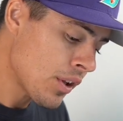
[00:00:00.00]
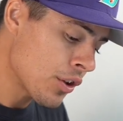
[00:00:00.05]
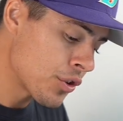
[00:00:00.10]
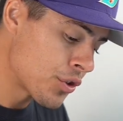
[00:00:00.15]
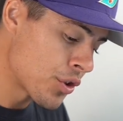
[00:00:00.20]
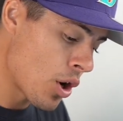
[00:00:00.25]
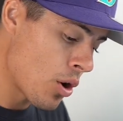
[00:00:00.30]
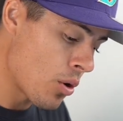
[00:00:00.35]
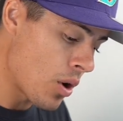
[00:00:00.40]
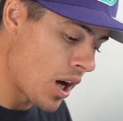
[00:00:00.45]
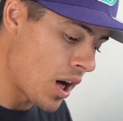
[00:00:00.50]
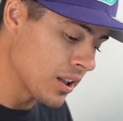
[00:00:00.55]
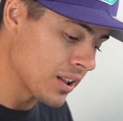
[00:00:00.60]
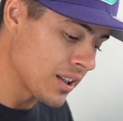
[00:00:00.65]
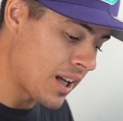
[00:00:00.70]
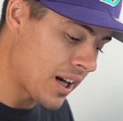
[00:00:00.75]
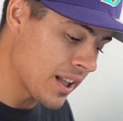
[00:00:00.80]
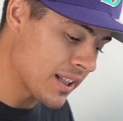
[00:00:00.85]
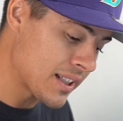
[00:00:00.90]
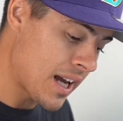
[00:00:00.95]
So a
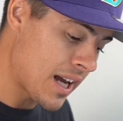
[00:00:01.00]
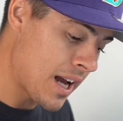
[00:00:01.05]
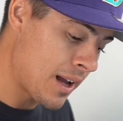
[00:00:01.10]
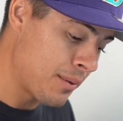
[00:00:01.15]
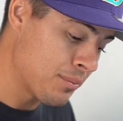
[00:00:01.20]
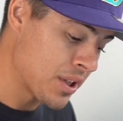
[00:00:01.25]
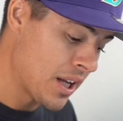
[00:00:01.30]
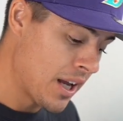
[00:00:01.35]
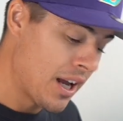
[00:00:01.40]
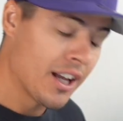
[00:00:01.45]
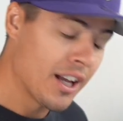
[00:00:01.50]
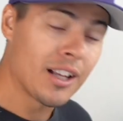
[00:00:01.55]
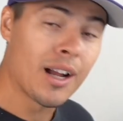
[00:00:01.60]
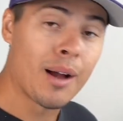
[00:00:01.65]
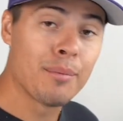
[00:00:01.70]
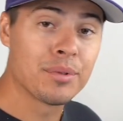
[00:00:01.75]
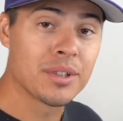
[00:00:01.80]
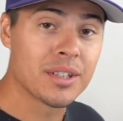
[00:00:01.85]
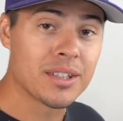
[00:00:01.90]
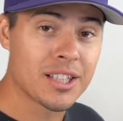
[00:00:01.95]
lot of the times,
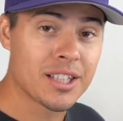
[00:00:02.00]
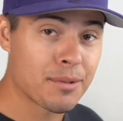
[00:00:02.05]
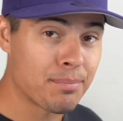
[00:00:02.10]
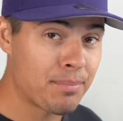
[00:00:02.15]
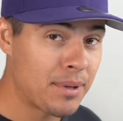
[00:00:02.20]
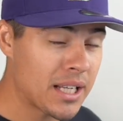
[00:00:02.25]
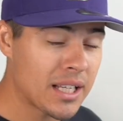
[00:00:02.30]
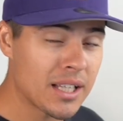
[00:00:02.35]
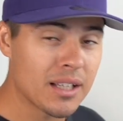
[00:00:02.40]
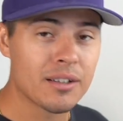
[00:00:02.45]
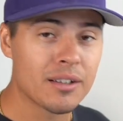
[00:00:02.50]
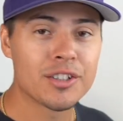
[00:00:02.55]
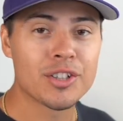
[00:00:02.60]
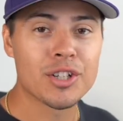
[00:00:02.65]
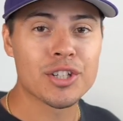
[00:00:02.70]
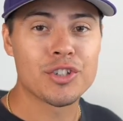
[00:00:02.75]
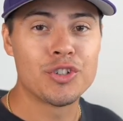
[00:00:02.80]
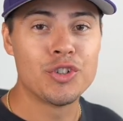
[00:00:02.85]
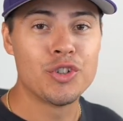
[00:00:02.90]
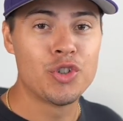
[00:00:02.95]
I'm speaking
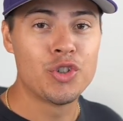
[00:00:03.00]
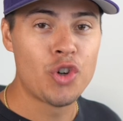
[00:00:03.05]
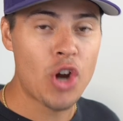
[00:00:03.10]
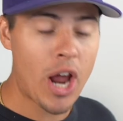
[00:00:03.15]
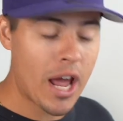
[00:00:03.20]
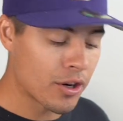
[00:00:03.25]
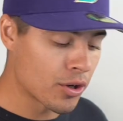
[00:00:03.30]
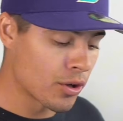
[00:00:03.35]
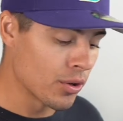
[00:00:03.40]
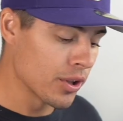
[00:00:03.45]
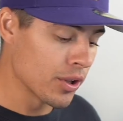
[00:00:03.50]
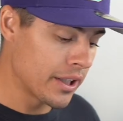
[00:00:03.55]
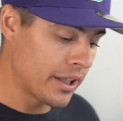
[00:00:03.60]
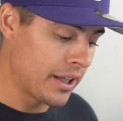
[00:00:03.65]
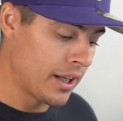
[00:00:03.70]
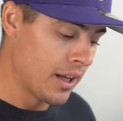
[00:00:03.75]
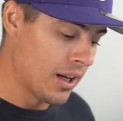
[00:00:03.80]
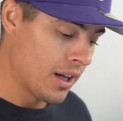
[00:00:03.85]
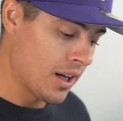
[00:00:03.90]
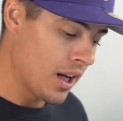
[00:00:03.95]
just
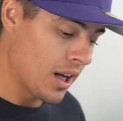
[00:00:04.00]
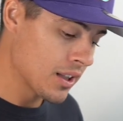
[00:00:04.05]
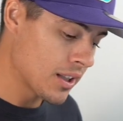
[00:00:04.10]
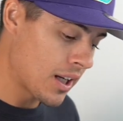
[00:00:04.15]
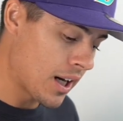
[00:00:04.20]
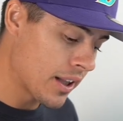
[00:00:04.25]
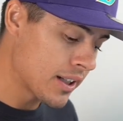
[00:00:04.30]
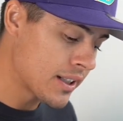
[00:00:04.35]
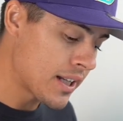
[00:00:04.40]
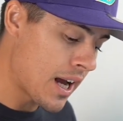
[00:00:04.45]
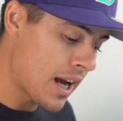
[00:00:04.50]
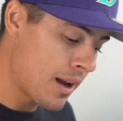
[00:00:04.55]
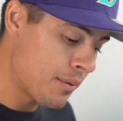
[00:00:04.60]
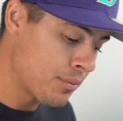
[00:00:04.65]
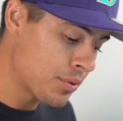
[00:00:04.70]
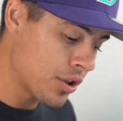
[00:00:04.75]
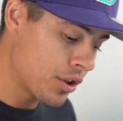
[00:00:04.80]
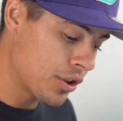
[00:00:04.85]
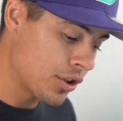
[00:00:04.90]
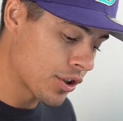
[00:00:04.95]
generally, a lot of the
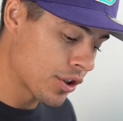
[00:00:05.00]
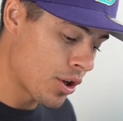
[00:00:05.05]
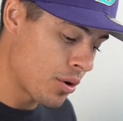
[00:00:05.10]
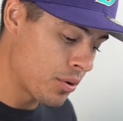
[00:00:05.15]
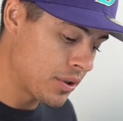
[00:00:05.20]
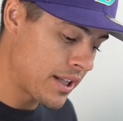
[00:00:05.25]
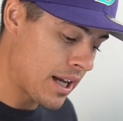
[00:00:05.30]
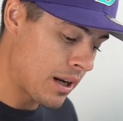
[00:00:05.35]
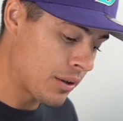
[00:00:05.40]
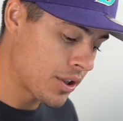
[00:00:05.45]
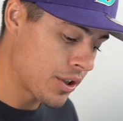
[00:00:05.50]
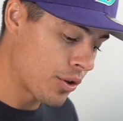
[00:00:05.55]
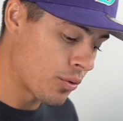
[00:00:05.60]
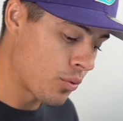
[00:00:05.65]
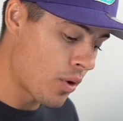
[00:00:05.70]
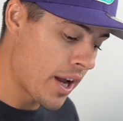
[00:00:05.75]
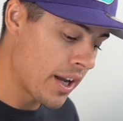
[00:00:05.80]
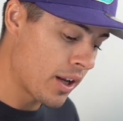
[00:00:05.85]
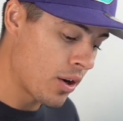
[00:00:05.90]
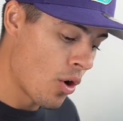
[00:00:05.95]
times you're going down to the
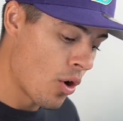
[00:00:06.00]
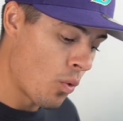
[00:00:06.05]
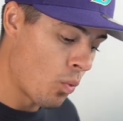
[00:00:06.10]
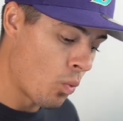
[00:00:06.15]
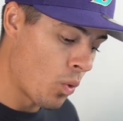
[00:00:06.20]
right.